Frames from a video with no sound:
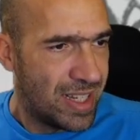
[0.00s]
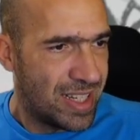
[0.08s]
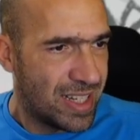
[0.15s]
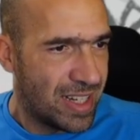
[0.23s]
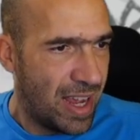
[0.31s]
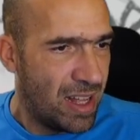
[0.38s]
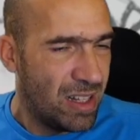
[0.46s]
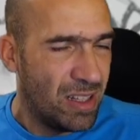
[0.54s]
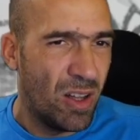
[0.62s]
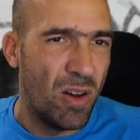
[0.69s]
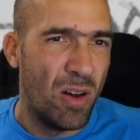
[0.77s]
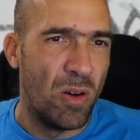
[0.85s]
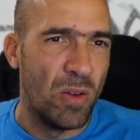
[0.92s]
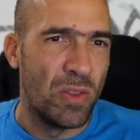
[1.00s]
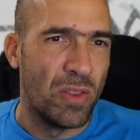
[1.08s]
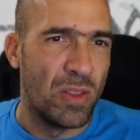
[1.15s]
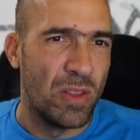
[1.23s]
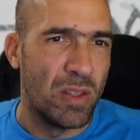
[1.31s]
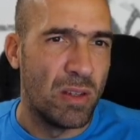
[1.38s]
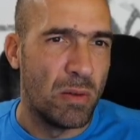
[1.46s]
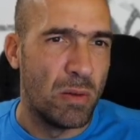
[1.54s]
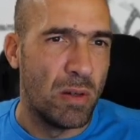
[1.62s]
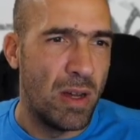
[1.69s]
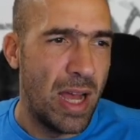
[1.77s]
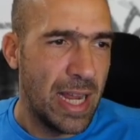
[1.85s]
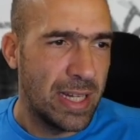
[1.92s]
Scale on
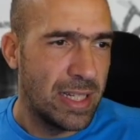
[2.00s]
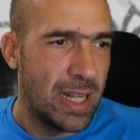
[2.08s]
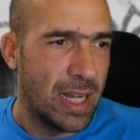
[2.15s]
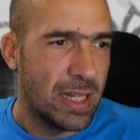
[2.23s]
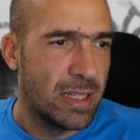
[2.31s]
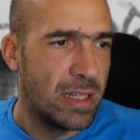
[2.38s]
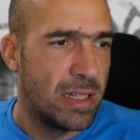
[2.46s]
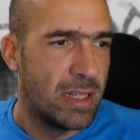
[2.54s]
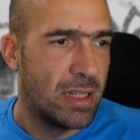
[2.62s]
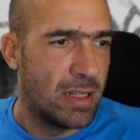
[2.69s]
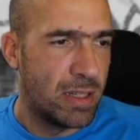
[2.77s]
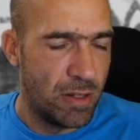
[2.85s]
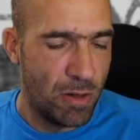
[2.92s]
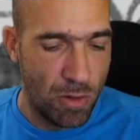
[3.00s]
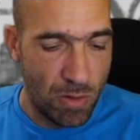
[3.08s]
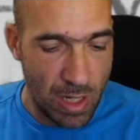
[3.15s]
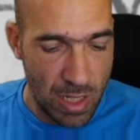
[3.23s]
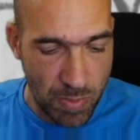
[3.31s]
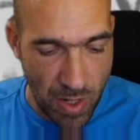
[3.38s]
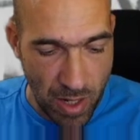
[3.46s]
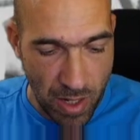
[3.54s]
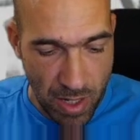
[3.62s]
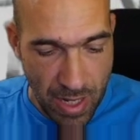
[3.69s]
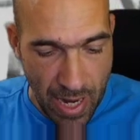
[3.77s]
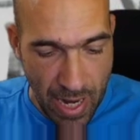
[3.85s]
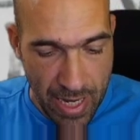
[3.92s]
x-axis 0. Let's break.
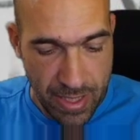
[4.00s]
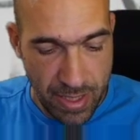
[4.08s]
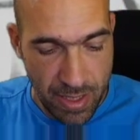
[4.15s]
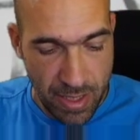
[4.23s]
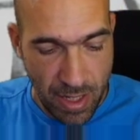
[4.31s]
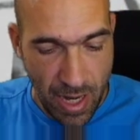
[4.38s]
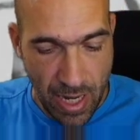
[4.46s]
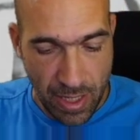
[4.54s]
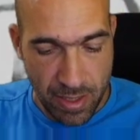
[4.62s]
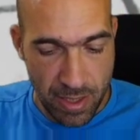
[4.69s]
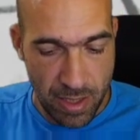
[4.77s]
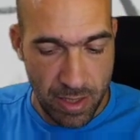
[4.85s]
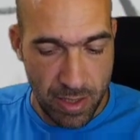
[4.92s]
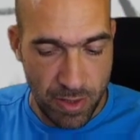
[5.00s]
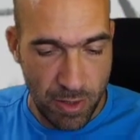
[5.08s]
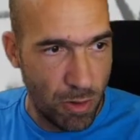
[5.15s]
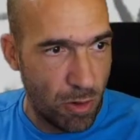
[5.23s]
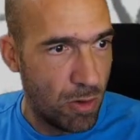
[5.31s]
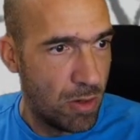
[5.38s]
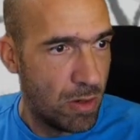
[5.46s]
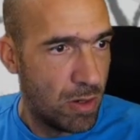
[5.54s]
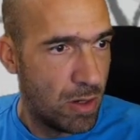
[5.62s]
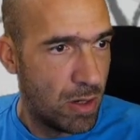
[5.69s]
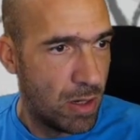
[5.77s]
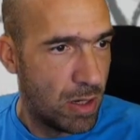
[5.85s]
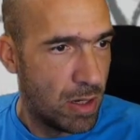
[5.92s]
SX0.
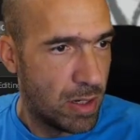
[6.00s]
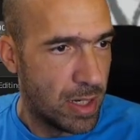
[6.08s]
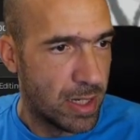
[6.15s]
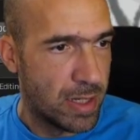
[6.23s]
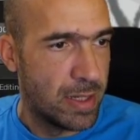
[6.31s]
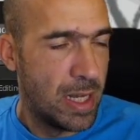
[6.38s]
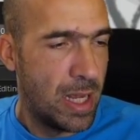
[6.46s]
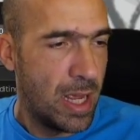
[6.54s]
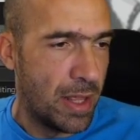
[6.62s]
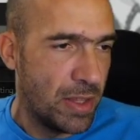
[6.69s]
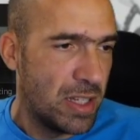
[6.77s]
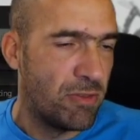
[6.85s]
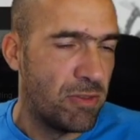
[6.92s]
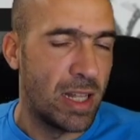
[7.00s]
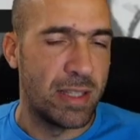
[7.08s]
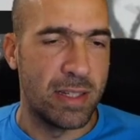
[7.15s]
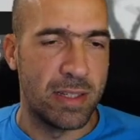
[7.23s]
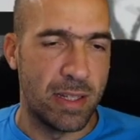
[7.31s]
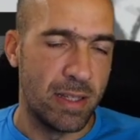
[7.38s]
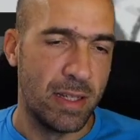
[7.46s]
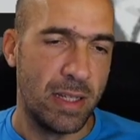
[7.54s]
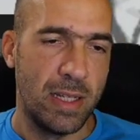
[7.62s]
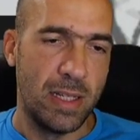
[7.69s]
Yes. And this flattens it.